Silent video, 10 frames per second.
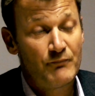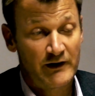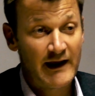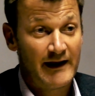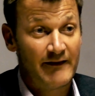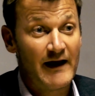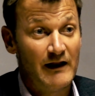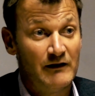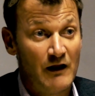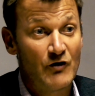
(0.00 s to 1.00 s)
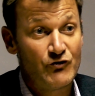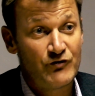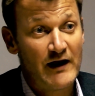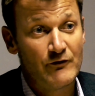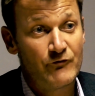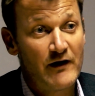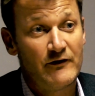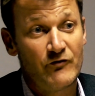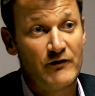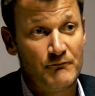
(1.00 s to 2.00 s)
By getting that larger share of
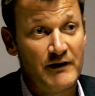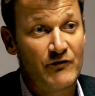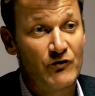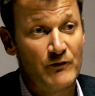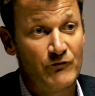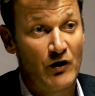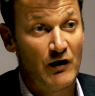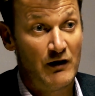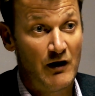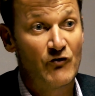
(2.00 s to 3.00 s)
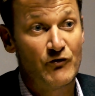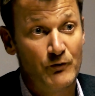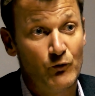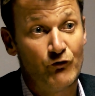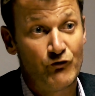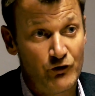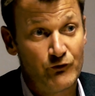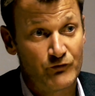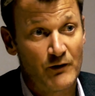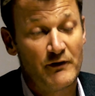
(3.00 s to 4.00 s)
tenants, it means that we've got a larger pool to
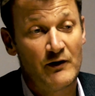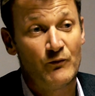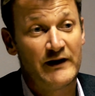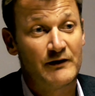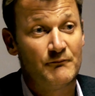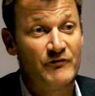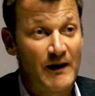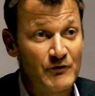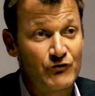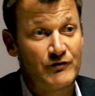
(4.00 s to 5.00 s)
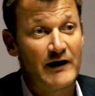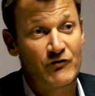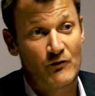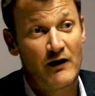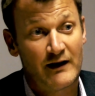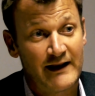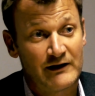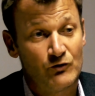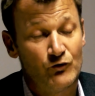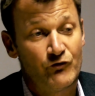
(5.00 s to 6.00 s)
choose from, and we can demonstrate to our
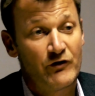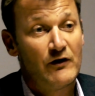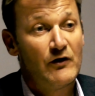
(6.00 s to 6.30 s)
landlords